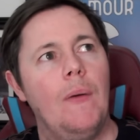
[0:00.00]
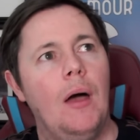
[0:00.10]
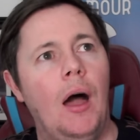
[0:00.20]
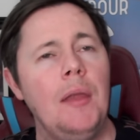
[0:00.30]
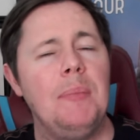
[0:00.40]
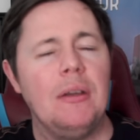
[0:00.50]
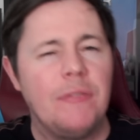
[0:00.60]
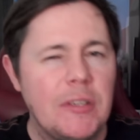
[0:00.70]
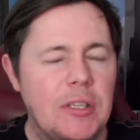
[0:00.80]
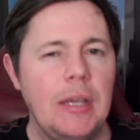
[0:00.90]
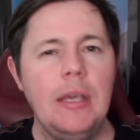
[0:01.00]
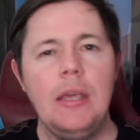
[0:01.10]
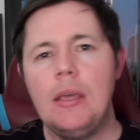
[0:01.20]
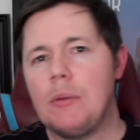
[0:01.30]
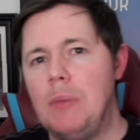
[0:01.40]
had a bit of
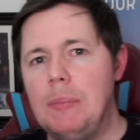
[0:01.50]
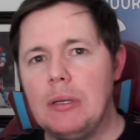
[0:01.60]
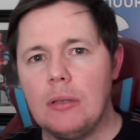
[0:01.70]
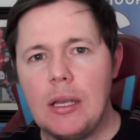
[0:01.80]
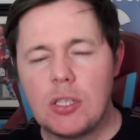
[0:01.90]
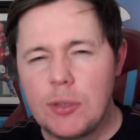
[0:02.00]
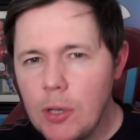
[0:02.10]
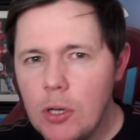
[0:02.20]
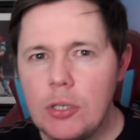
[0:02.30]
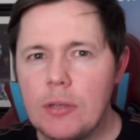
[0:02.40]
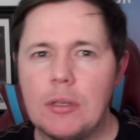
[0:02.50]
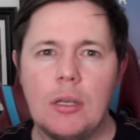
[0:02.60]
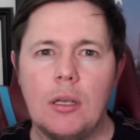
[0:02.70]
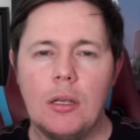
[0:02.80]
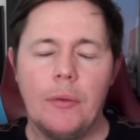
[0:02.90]
fatigue, maybe the last third of
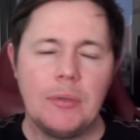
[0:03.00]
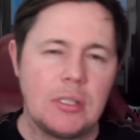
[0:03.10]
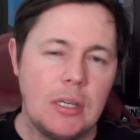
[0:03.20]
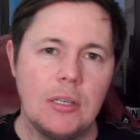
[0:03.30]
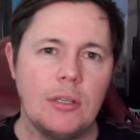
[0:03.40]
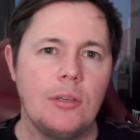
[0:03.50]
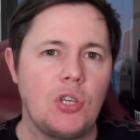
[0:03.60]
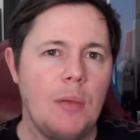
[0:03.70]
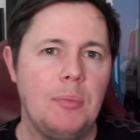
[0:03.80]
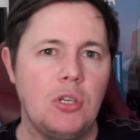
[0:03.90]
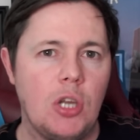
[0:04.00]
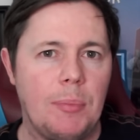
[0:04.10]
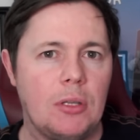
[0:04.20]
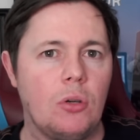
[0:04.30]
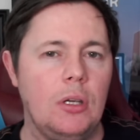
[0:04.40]
the season in Championship. I
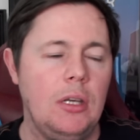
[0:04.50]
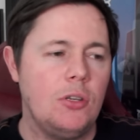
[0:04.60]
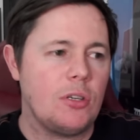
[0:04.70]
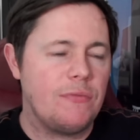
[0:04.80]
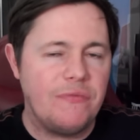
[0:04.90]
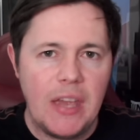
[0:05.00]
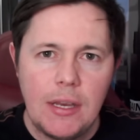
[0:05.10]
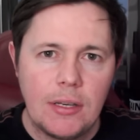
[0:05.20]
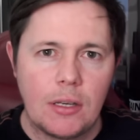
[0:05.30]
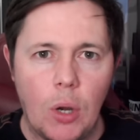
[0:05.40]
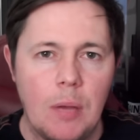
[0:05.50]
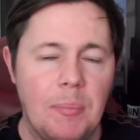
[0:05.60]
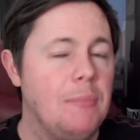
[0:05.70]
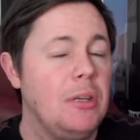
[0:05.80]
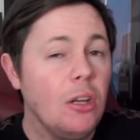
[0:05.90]
thought he just faded quite a
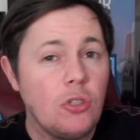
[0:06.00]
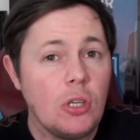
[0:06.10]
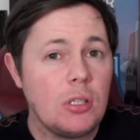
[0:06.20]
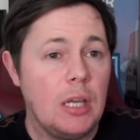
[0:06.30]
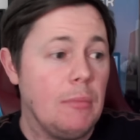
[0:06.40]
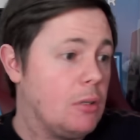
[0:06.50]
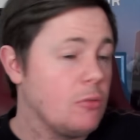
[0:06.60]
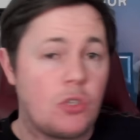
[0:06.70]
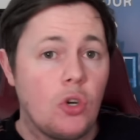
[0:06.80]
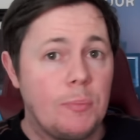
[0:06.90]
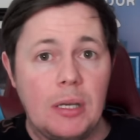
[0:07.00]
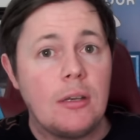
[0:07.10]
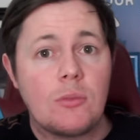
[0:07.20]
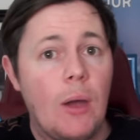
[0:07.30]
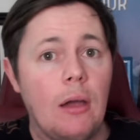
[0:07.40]
bit, but not just him. I thought Job did
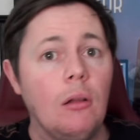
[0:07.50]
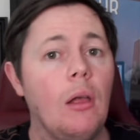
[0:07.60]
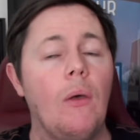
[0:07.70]
as well.